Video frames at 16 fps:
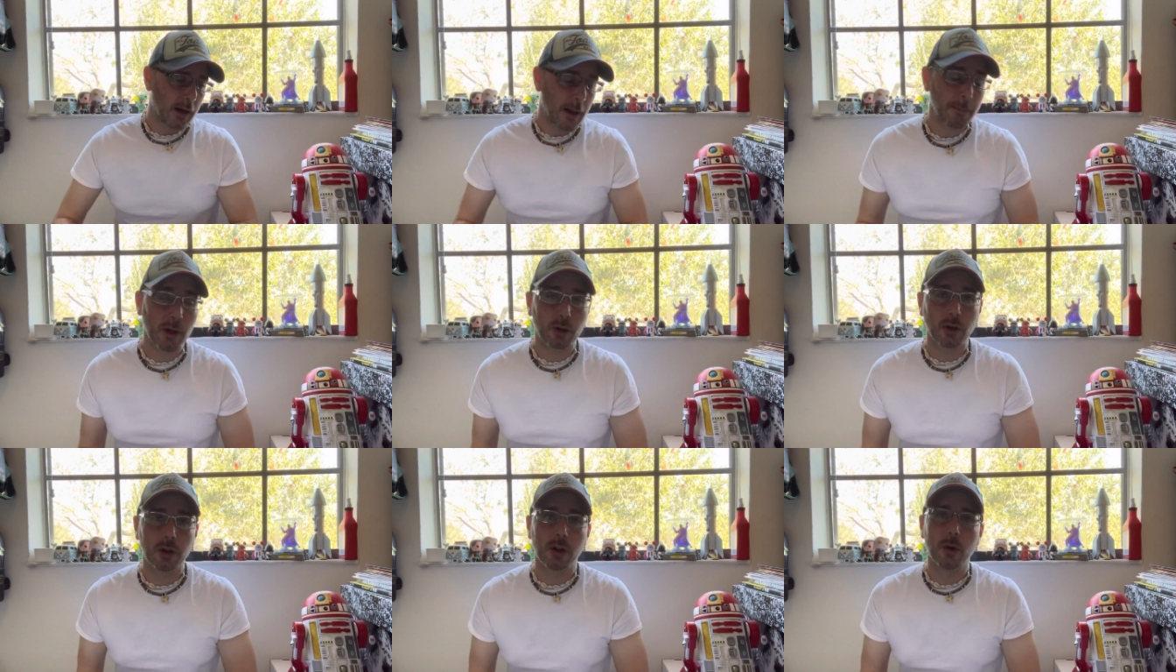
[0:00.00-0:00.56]
I'm
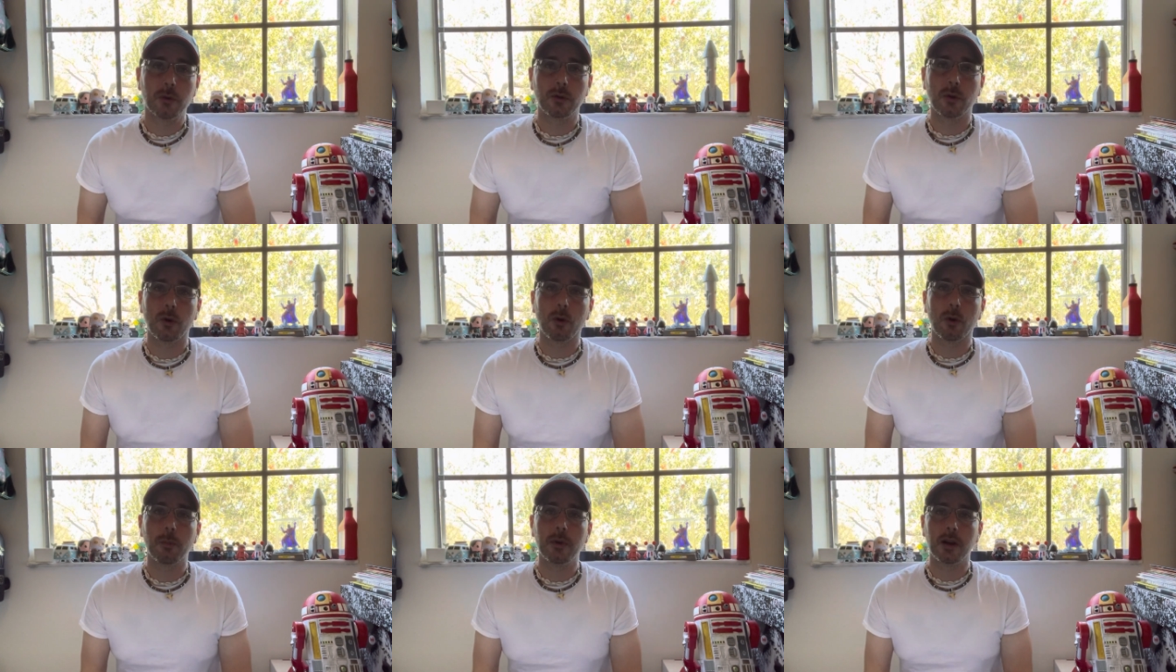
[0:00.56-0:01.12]
not going to go into a
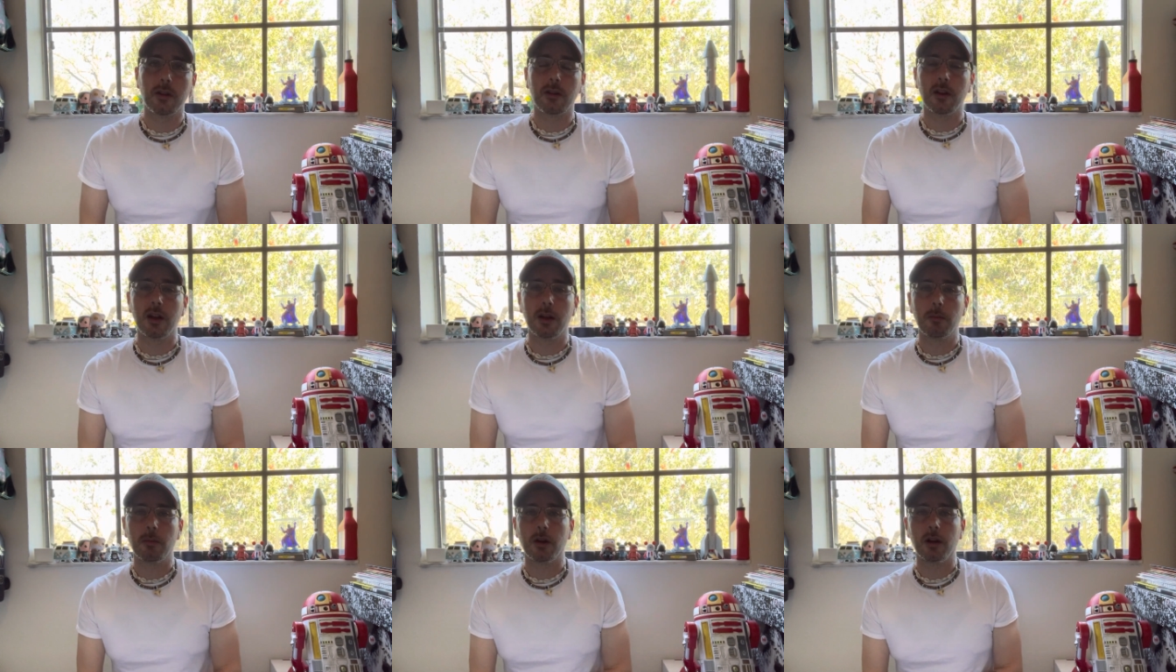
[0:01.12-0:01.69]
whole big
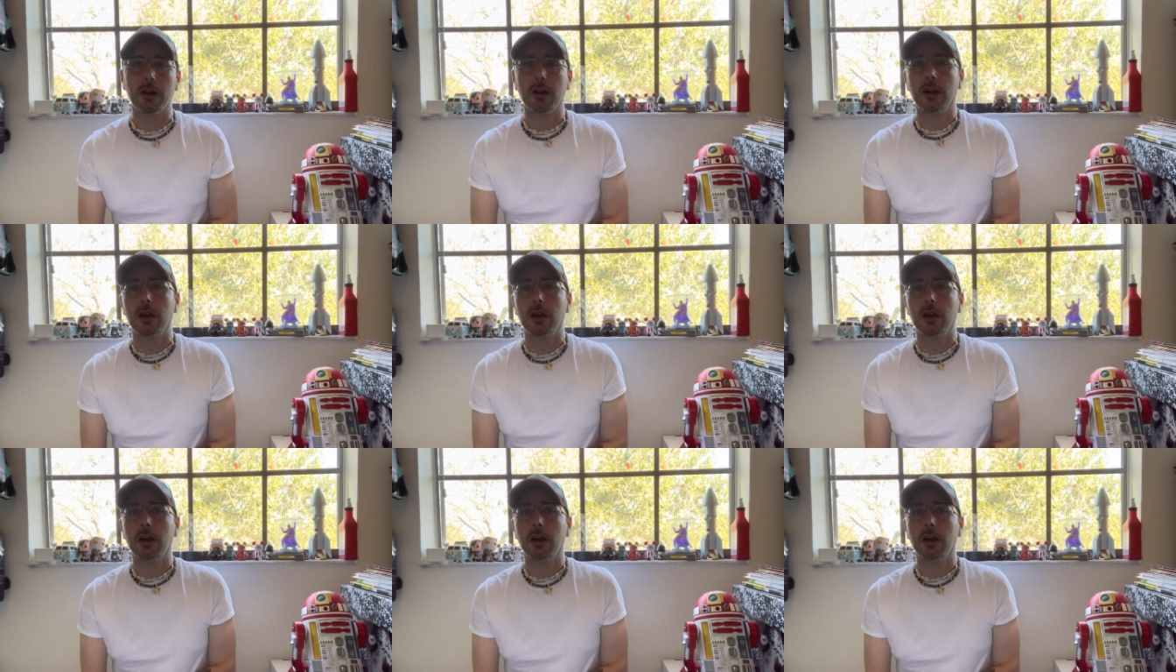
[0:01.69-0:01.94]
thing, but